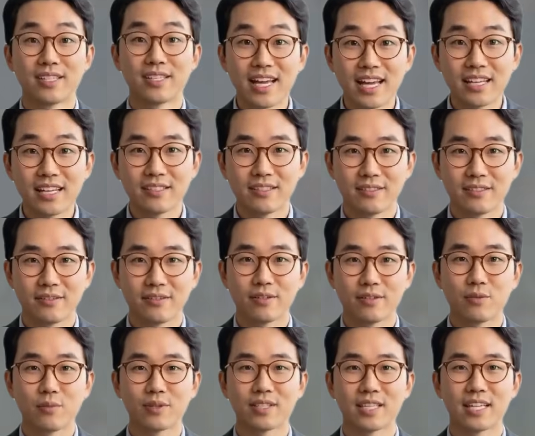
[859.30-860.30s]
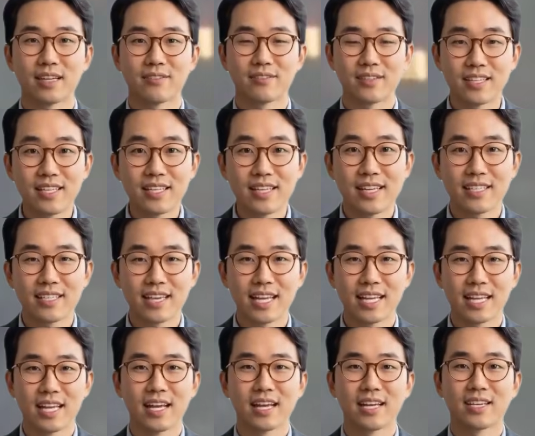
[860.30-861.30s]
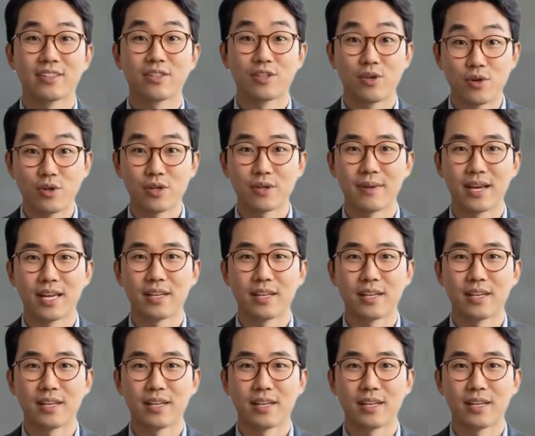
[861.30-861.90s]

Immobilized in the kill zone, the tank became easy prey